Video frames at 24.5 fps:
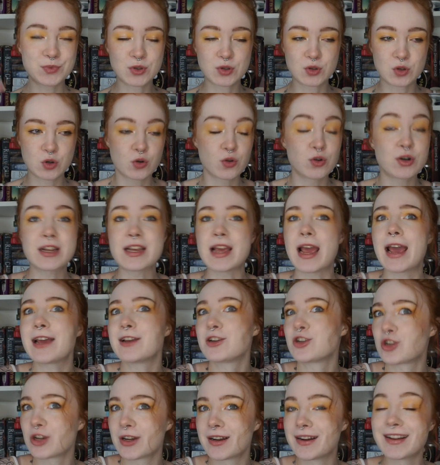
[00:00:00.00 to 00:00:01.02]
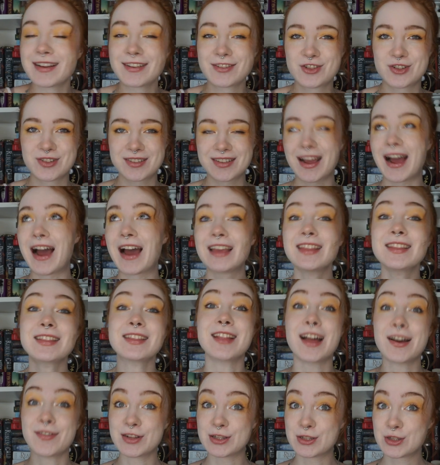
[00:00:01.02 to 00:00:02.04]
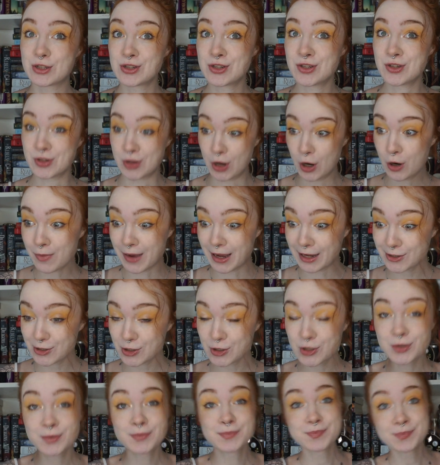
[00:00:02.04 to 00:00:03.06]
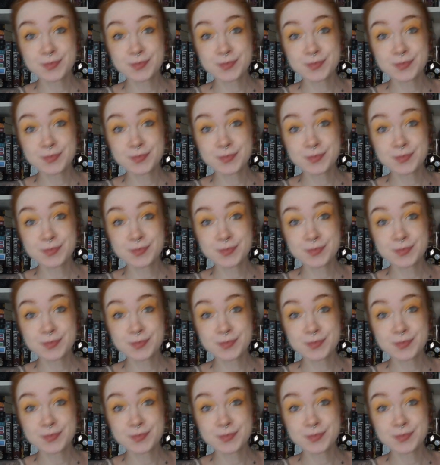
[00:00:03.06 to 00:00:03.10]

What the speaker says: creation is just, I love it so much.